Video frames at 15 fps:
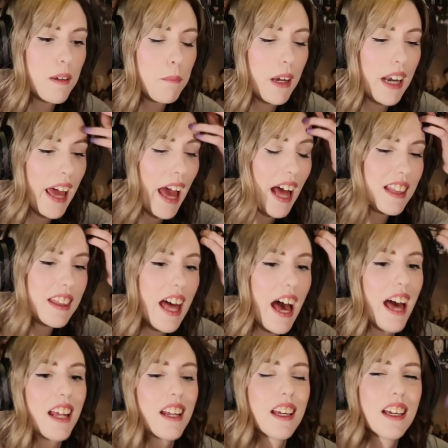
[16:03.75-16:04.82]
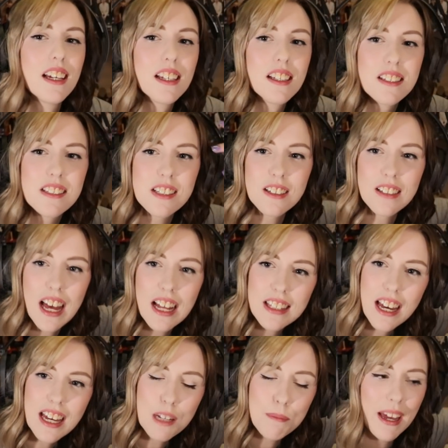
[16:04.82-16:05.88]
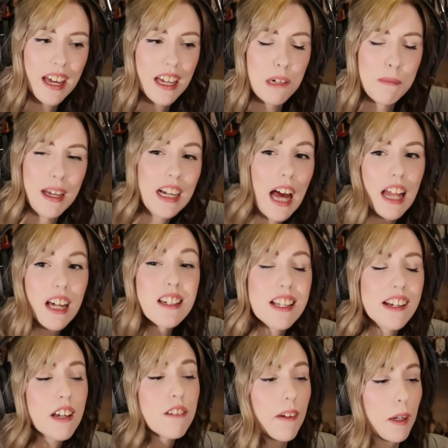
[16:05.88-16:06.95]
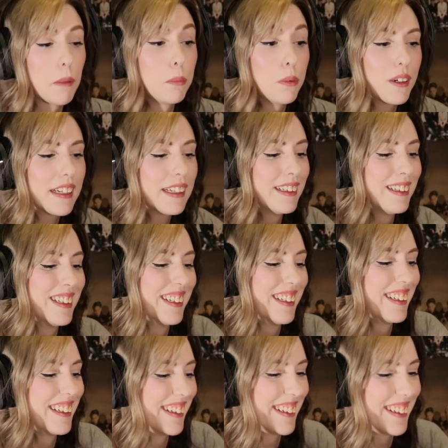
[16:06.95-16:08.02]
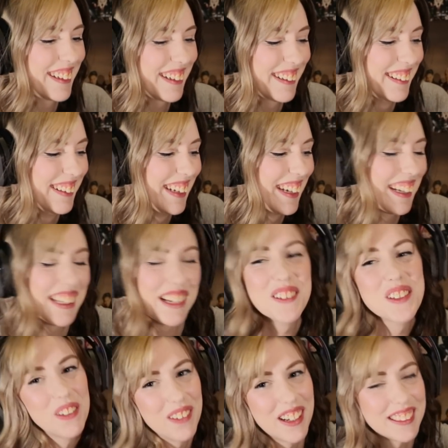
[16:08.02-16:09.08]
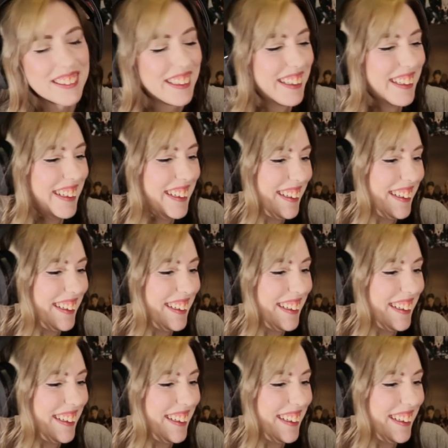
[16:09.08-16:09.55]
But I had that, still had that in my head. I'm like, Kai looks like a fuckboy. That was me back then.